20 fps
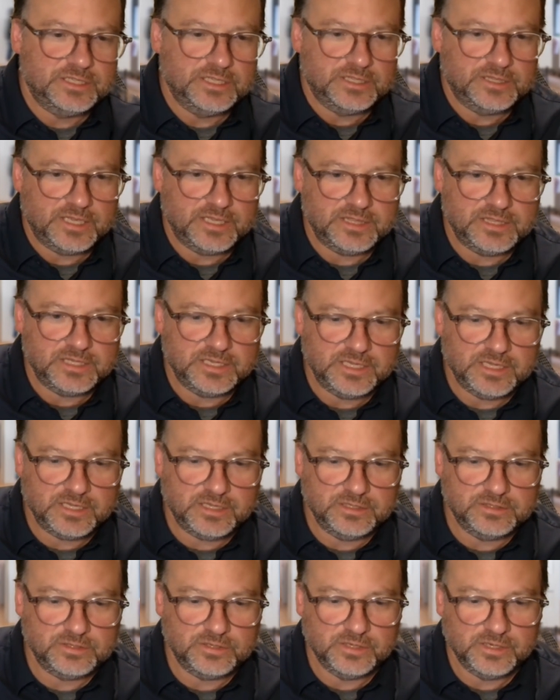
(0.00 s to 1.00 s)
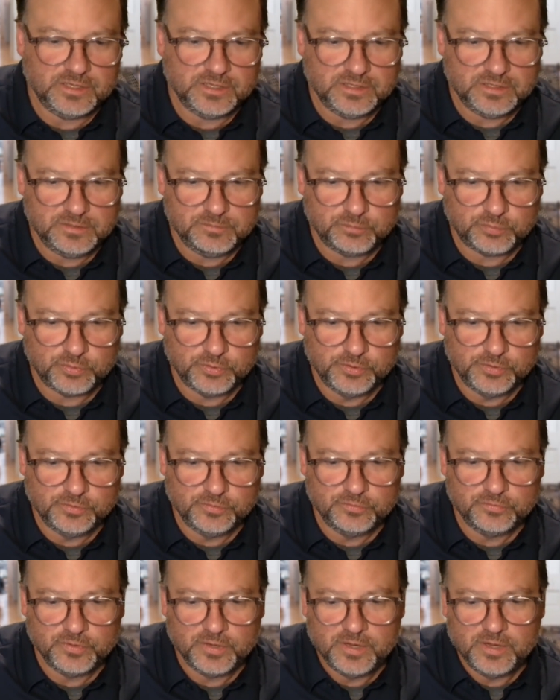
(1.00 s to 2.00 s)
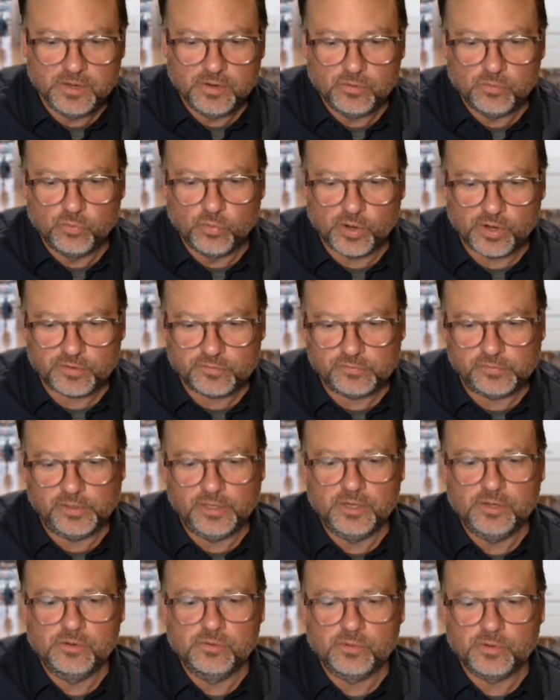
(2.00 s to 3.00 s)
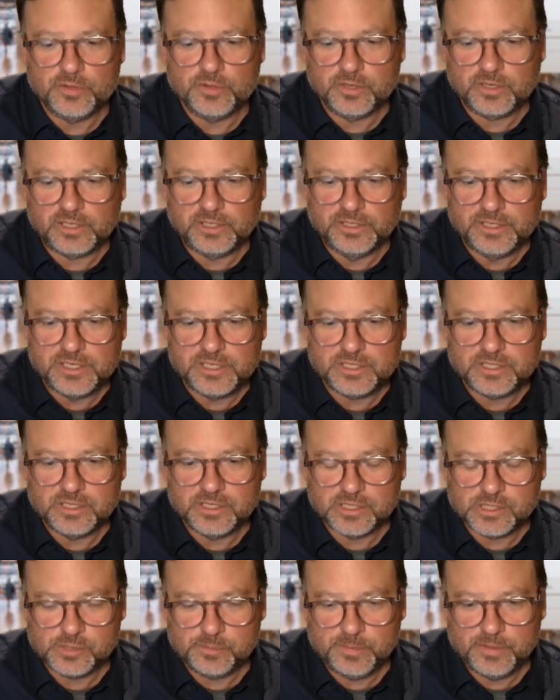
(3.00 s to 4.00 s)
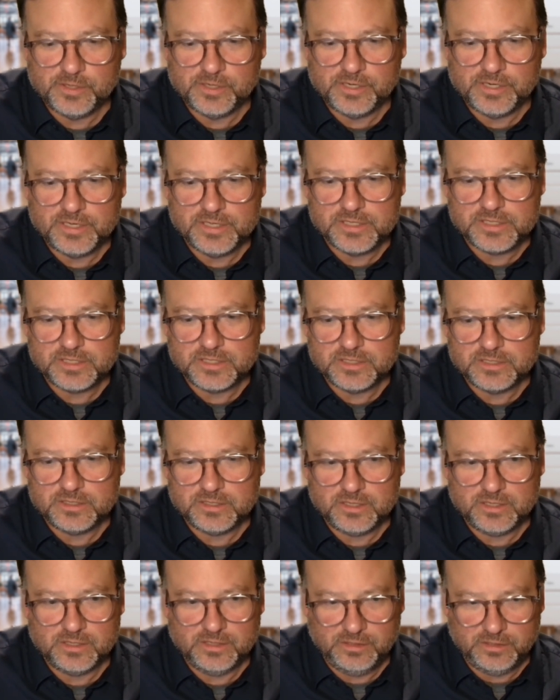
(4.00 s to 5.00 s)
that they think is going to improve workflow or the clinician experiences,